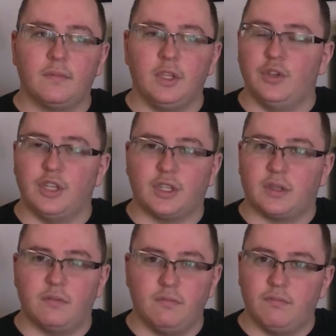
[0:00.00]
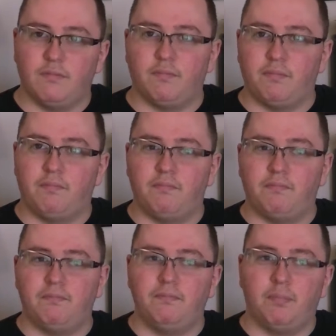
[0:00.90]
You just
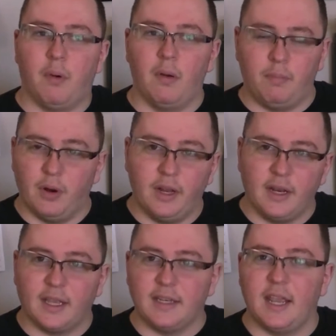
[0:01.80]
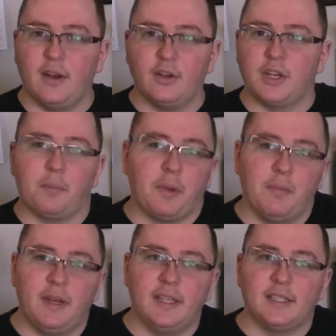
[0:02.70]
put it in a container, dump your
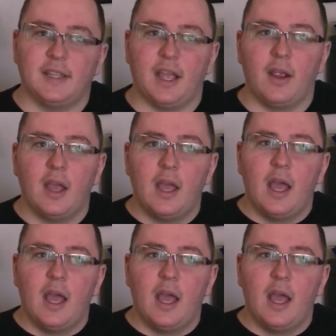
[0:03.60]
minis in there.